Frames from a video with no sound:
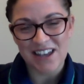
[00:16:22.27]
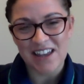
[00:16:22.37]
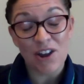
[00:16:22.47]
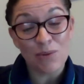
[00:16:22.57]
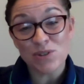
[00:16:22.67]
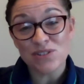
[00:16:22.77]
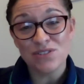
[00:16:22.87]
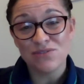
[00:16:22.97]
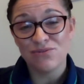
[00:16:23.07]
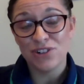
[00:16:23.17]
And I
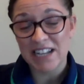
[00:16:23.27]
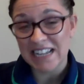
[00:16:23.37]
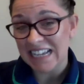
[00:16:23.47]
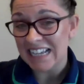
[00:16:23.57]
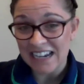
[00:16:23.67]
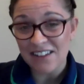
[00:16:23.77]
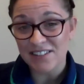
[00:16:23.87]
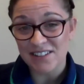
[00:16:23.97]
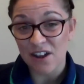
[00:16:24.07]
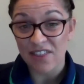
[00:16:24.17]
wasn't really clear at
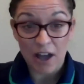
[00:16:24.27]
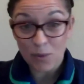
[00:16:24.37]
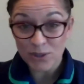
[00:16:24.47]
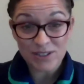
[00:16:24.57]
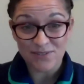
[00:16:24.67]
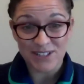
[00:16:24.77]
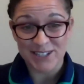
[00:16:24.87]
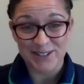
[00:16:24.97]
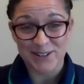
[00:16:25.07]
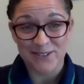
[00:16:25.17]
the start that I was the
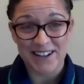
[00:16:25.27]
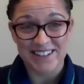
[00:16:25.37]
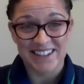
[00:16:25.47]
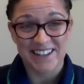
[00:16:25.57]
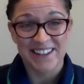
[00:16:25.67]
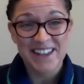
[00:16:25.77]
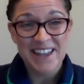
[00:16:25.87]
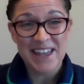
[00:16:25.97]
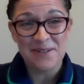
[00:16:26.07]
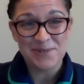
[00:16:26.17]
video director.
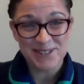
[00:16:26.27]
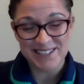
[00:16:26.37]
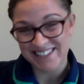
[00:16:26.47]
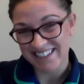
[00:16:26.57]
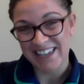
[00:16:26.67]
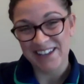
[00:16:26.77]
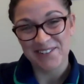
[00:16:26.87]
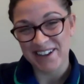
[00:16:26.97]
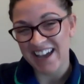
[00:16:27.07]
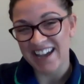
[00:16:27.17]
It wasn't
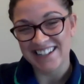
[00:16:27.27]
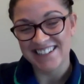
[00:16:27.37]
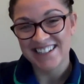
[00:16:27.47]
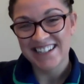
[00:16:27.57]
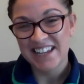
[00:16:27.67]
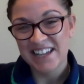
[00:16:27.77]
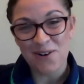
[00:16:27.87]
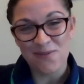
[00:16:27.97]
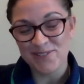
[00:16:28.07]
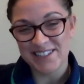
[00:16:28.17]
until I had
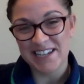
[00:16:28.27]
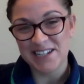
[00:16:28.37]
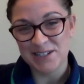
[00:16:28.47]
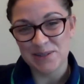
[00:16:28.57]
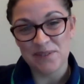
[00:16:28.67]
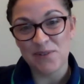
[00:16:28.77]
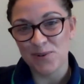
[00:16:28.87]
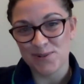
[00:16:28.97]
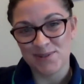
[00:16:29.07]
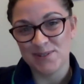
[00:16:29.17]
conversations with
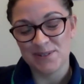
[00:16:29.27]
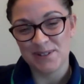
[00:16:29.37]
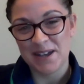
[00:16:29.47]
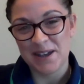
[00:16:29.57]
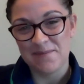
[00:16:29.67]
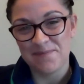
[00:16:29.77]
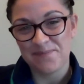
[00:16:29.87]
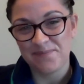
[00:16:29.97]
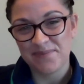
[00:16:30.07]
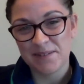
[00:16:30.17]
Oxford
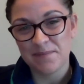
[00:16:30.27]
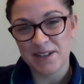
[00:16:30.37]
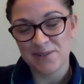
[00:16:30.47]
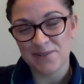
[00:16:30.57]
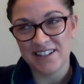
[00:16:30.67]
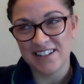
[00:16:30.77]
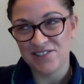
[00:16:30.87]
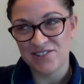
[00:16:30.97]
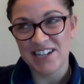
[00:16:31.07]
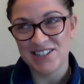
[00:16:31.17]
Medical
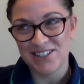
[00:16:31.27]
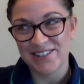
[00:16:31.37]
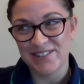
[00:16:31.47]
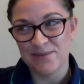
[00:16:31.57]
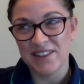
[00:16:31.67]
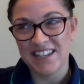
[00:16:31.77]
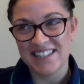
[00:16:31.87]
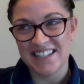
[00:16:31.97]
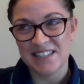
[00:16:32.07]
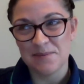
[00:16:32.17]
Illustrations when they
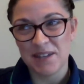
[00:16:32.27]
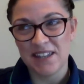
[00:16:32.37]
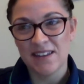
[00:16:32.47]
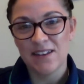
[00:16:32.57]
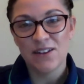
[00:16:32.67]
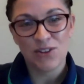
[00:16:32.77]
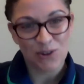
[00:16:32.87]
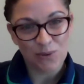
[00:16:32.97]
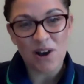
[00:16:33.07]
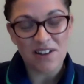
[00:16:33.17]
said to me,
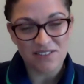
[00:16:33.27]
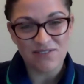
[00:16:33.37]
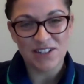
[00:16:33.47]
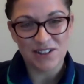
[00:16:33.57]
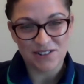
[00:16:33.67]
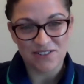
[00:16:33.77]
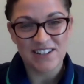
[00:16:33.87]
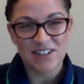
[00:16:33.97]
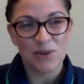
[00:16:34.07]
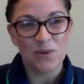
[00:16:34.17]
you are the video
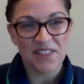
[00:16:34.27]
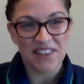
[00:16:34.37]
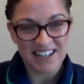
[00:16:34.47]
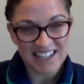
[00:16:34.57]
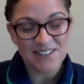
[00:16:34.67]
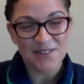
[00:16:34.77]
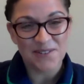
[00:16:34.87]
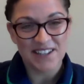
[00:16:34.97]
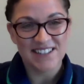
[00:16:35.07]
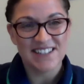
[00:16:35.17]
director, you are the lead
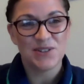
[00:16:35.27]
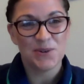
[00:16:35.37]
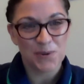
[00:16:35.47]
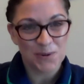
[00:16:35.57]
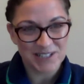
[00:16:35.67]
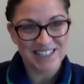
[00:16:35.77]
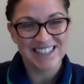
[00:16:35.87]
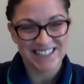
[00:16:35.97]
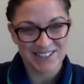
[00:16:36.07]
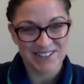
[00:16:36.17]
on this. It's your
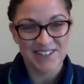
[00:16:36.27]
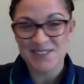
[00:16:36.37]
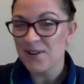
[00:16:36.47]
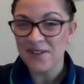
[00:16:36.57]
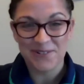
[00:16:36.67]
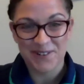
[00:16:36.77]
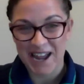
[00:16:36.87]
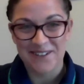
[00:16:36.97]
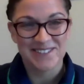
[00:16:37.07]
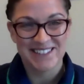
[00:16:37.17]
decision. It's not everyone
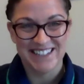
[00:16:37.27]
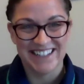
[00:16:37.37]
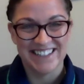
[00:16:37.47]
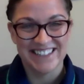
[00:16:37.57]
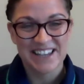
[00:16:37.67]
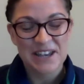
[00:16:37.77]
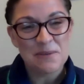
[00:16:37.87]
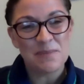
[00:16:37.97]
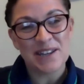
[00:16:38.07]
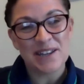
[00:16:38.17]
else's.
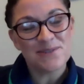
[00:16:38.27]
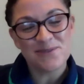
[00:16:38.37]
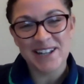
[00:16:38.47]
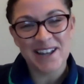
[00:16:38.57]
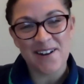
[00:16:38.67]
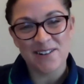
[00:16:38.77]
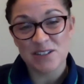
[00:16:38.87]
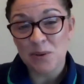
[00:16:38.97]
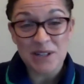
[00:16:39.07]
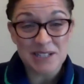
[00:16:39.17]
But it was really hard
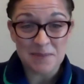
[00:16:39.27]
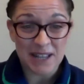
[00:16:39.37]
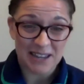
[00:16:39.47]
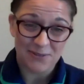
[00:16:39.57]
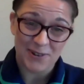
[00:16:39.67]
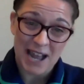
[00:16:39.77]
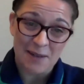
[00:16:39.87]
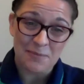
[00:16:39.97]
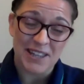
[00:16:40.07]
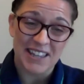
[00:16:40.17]
because I wanted to make everyone
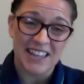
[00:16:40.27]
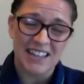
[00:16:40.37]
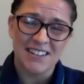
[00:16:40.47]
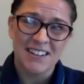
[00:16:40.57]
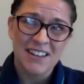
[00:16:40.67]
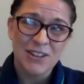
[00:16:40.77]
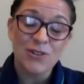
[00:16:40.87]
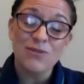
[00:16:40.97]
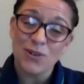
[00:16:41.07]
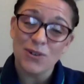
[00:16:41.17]
happy. And
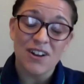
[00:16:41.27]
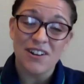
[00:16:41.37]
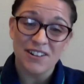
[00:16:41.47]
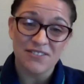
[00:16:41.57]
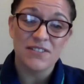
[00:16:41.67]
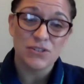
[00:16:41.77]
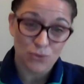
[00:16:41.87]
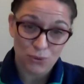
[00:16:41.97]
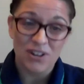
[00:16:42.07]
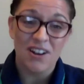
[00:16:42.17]
you've got to kind of
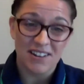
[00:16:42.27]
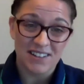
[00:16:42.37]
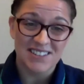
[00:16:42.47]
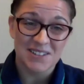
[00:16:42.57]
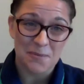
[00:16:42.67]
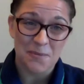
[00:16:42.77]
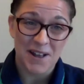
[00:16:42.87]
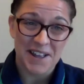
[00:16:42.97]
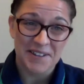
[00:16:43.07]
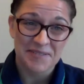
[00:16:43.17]
draw the line
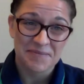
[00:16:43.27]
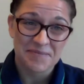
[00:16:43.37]
somewhere.